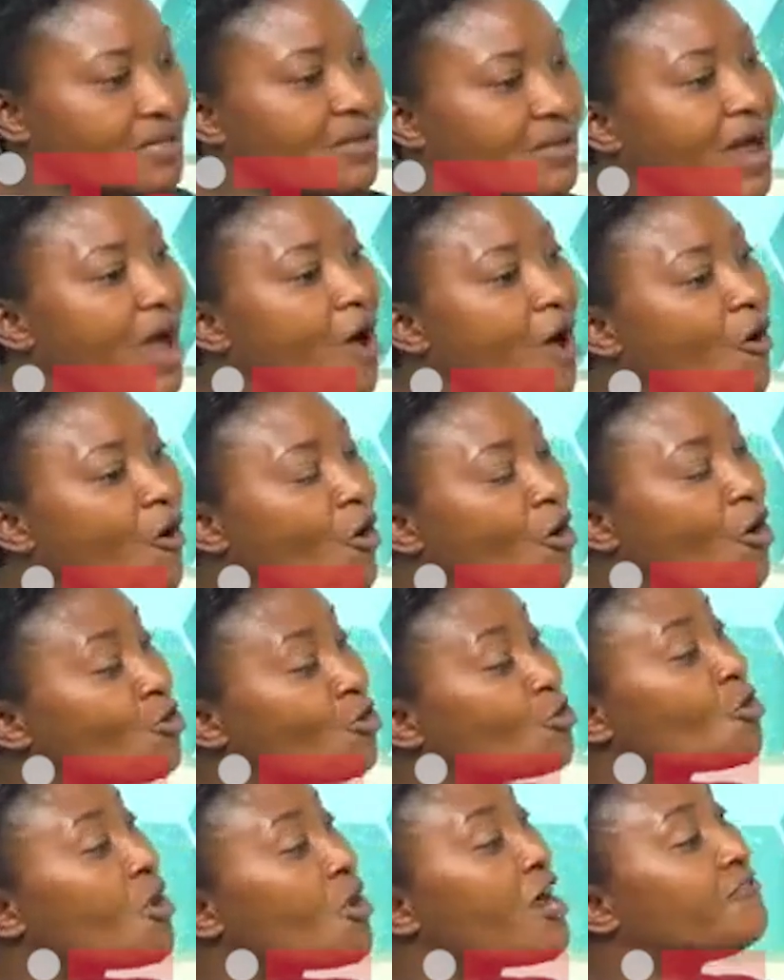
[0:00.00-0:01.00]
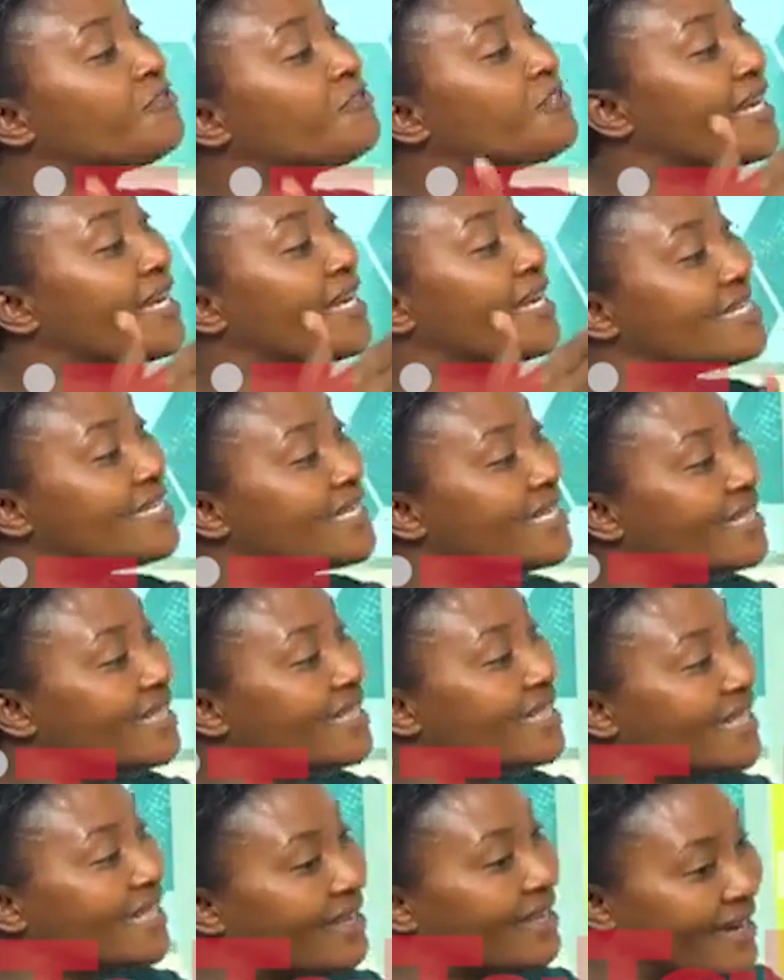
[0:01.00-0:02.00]
Also, after getting the
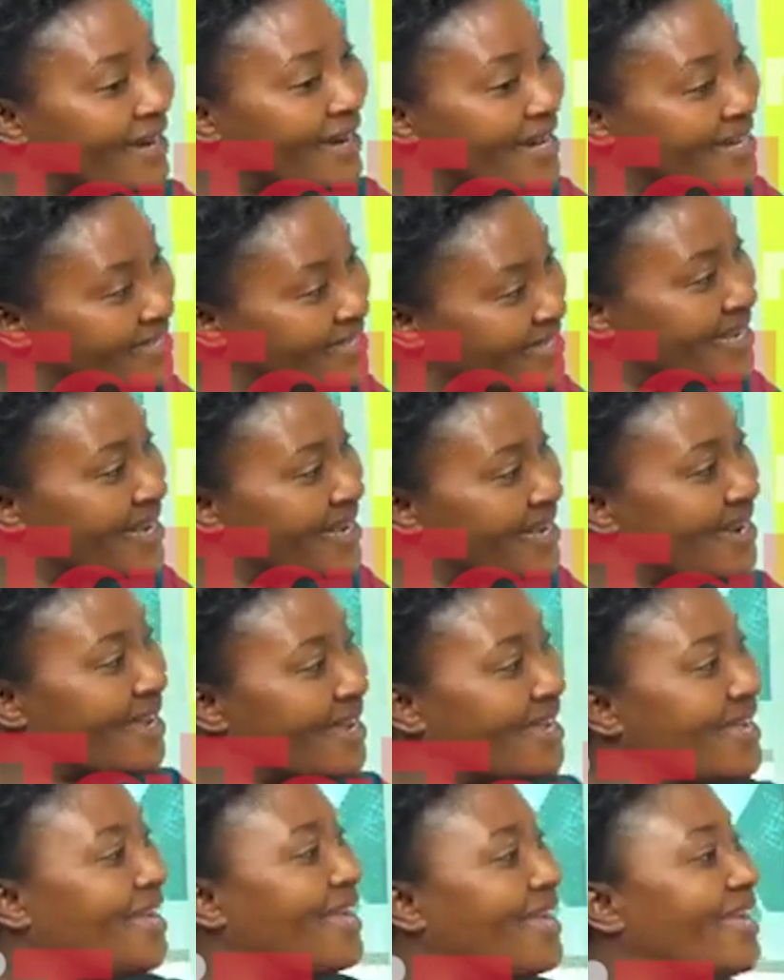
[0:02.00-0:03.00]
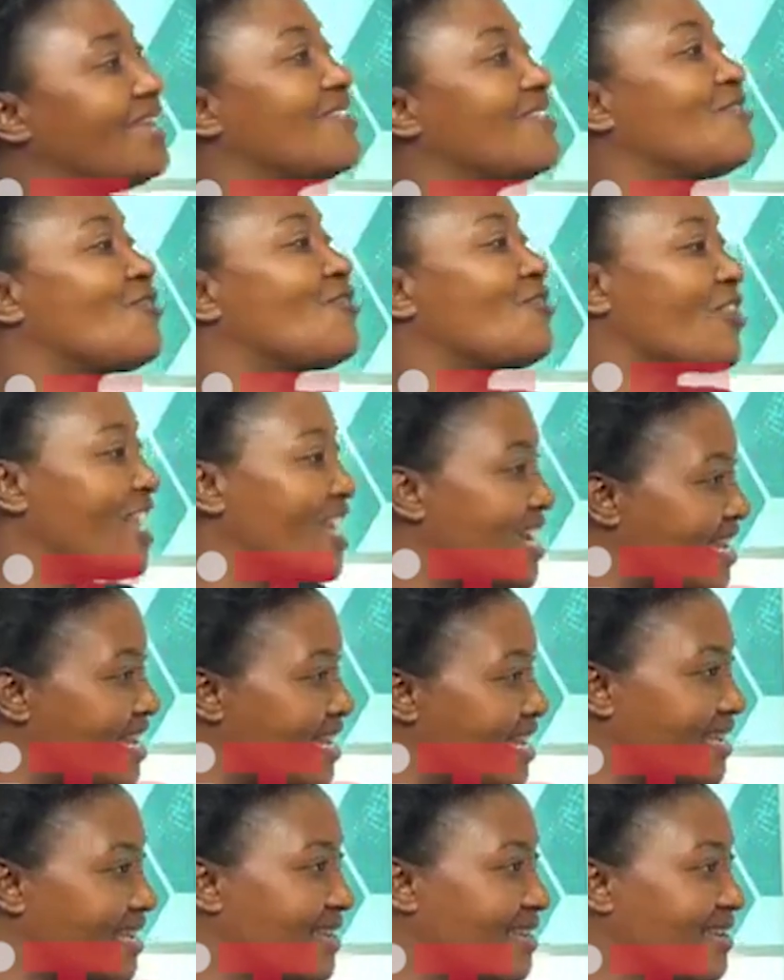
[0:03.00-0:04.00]
necessary training,
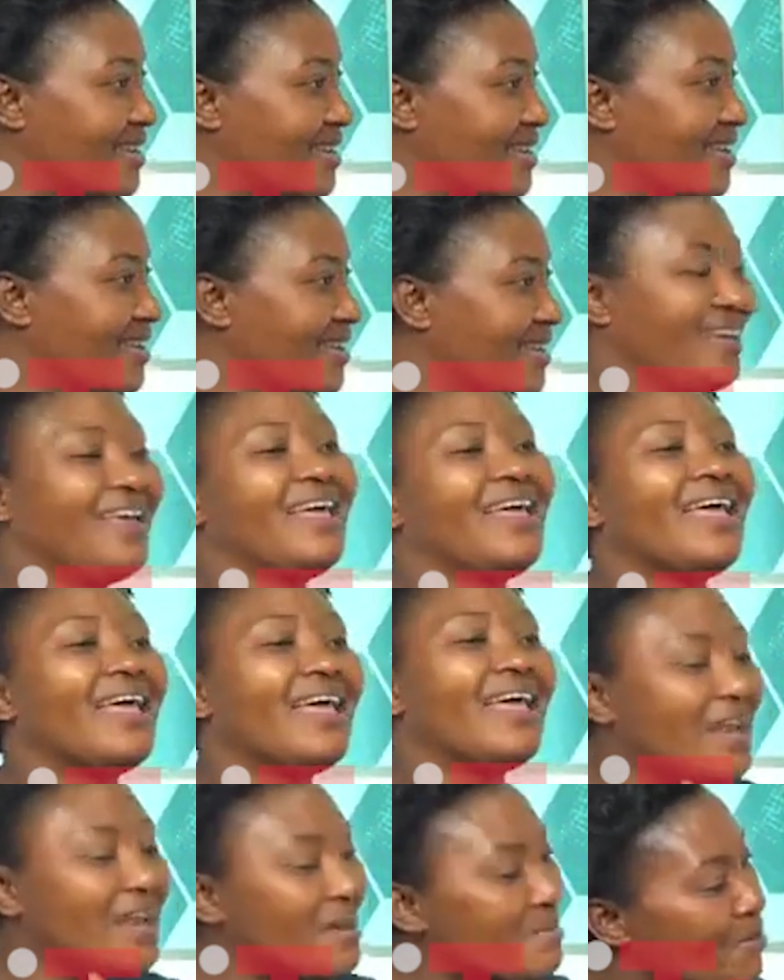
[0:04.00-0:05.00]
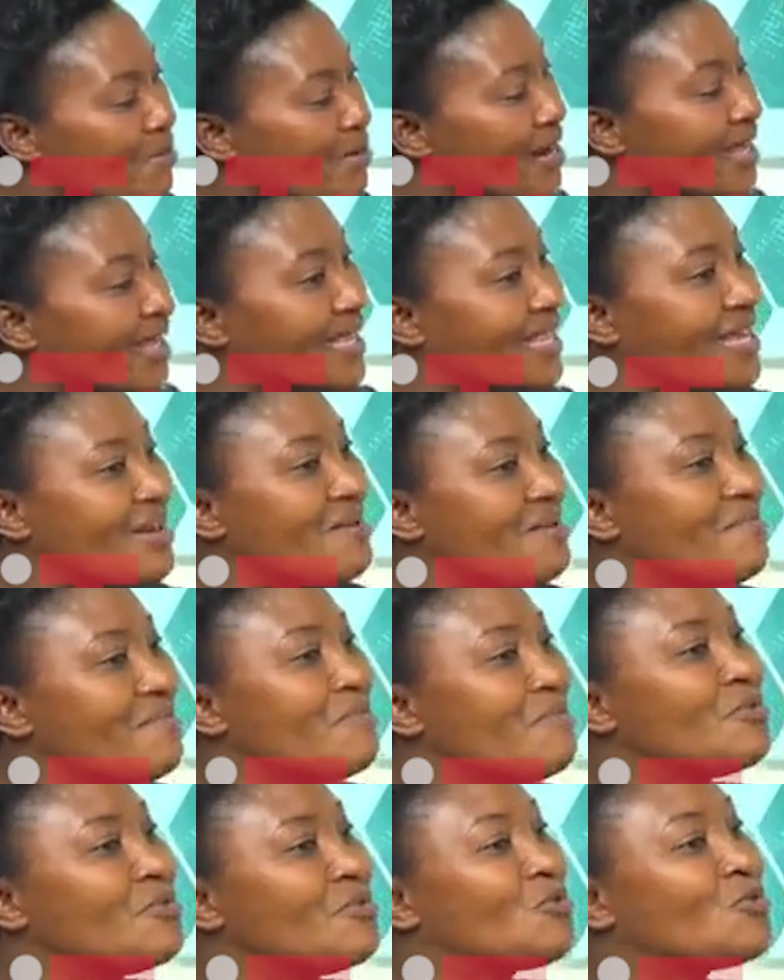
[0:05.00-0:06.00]
enabling them to